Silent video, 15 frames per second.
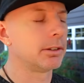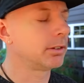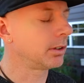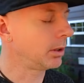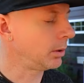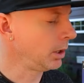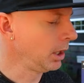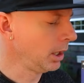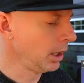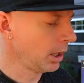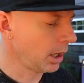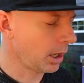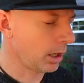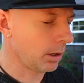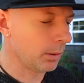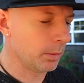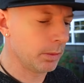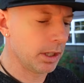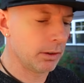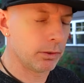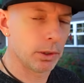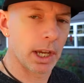So um,
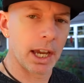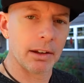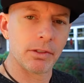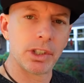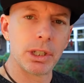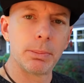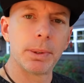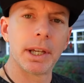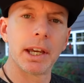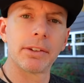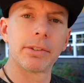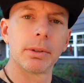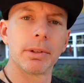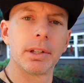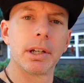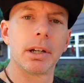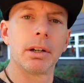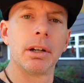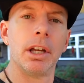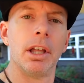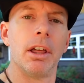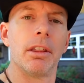if you have GPS on
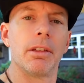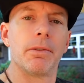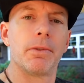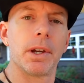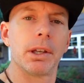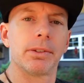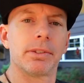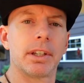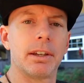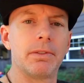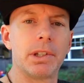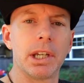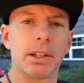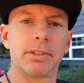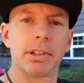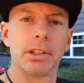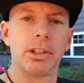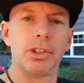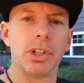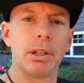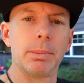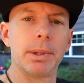there, the failsafe kicks into
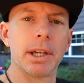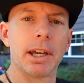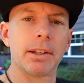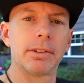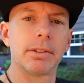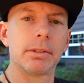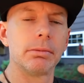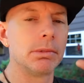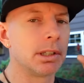GPS.